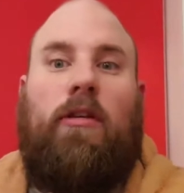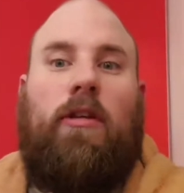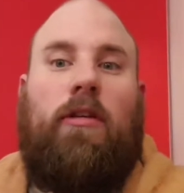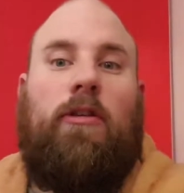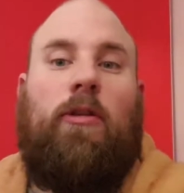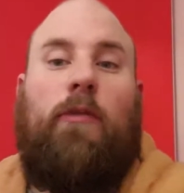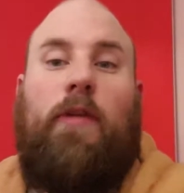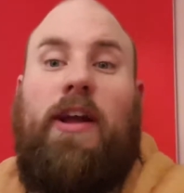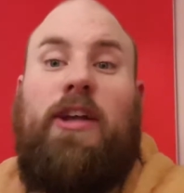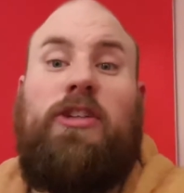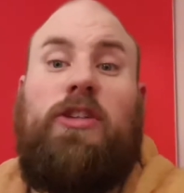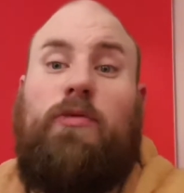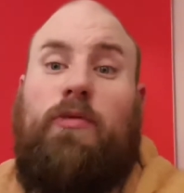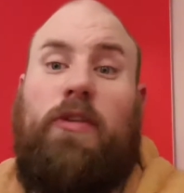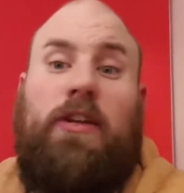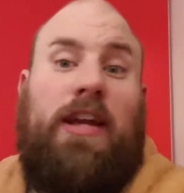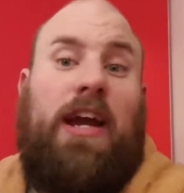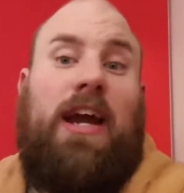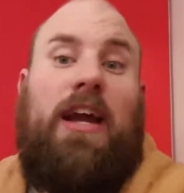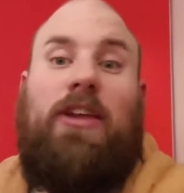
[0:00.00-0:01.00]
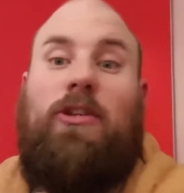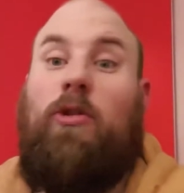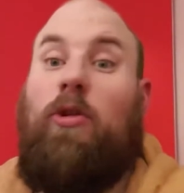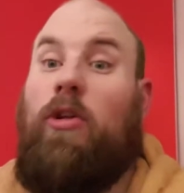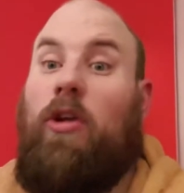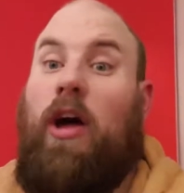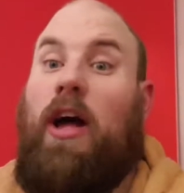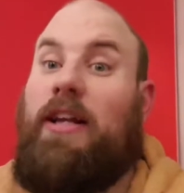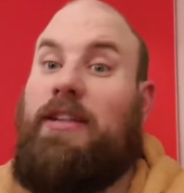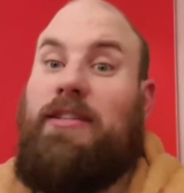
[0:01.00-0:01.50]
to eventually regain your
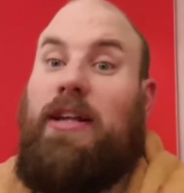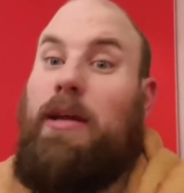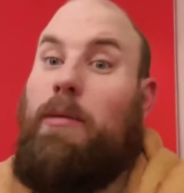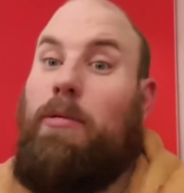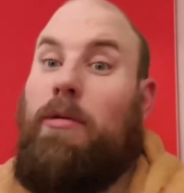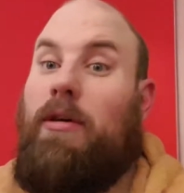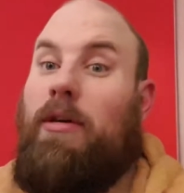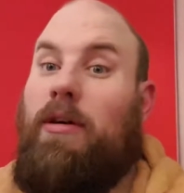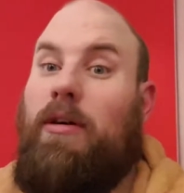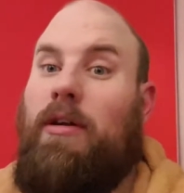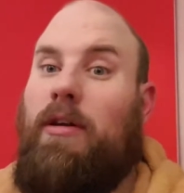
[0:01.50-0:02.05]
lightsaber.